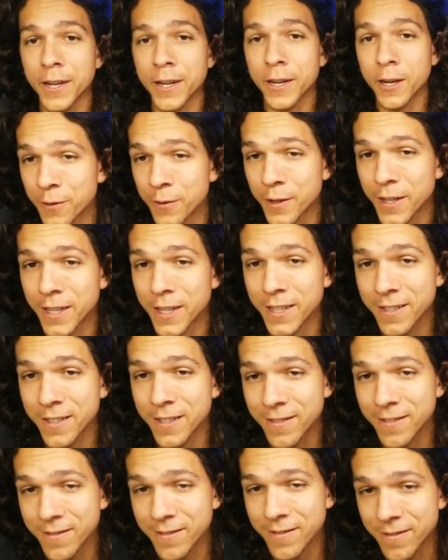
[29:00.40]
I really
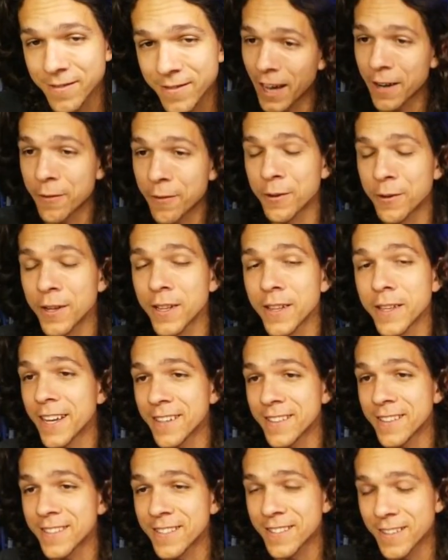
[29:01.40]
appreciate what you're
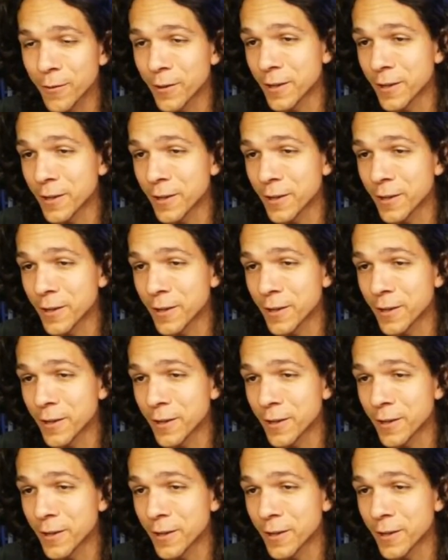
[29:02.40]
doing.